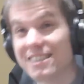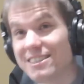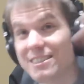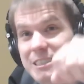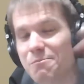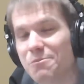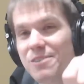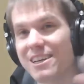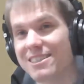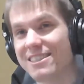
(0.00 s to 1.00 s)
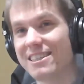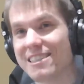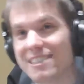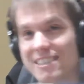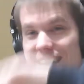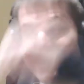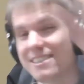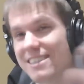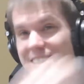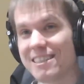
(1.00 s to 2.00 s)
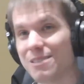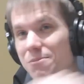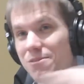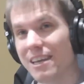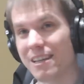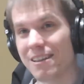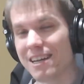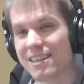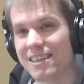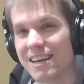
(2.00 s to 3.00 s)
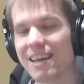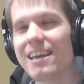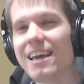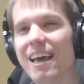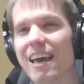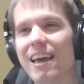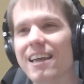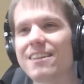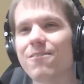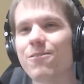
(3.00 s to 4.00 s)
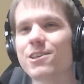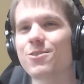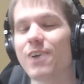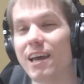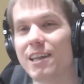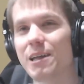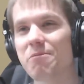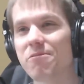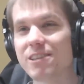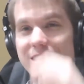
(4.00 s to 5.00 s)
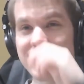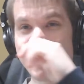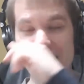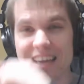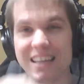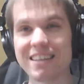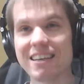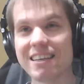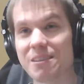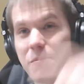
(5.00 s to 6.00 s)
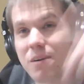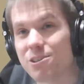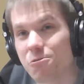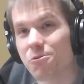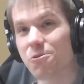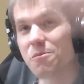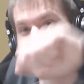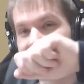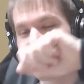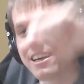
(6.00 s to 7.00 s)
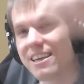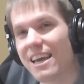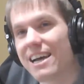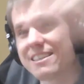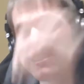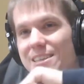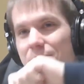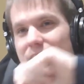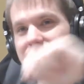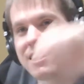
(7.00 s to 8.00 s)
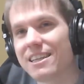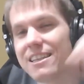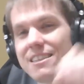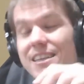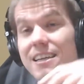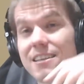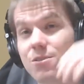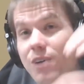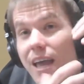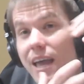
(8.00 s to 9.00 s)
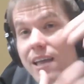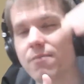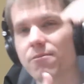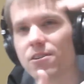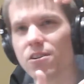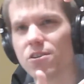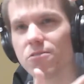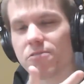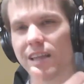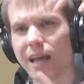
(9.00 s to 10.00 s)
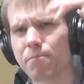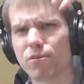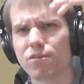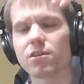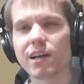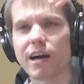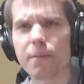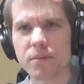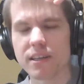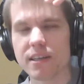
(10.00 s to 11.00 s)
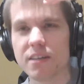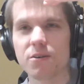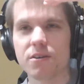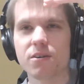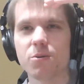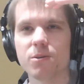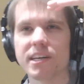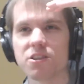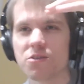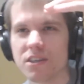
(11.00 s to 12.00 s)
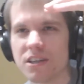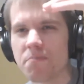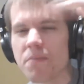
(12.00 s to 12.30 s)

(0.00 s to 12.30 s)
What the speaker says: Is this boolean still set this boolean, la di da. And what you end up with in the end is a bunch of callbacks in that, yeah, this updated, and then you end up with a lot of temporal coupling in your code actually.